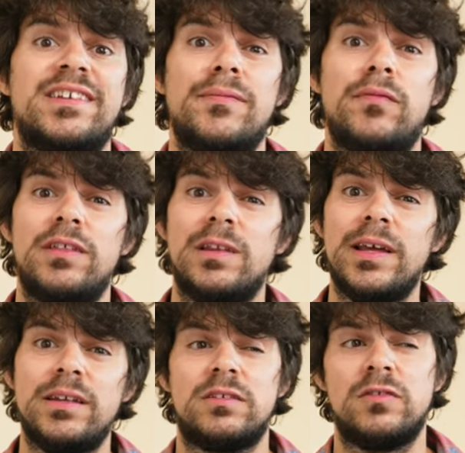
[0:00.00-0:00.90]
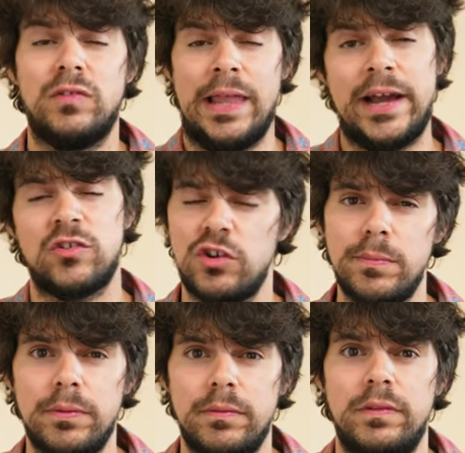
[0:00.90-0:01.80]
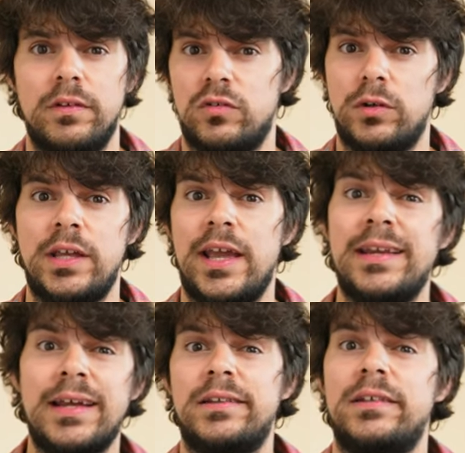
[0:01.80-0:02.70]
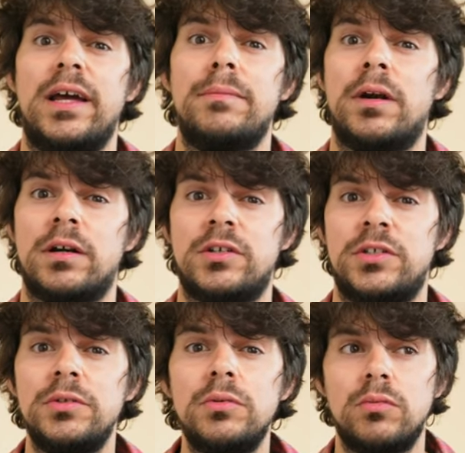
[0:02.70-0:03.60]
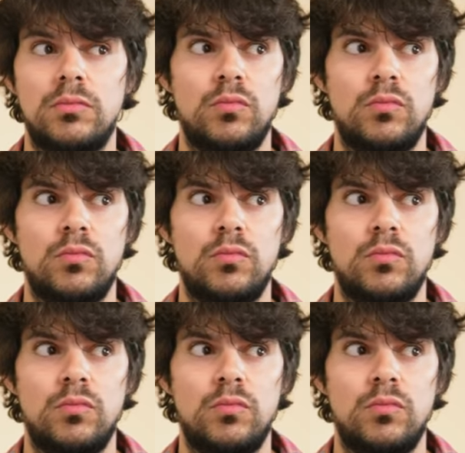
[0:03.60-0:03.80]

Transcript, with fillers: except for the latest flagship, the Sony a99 Mark II,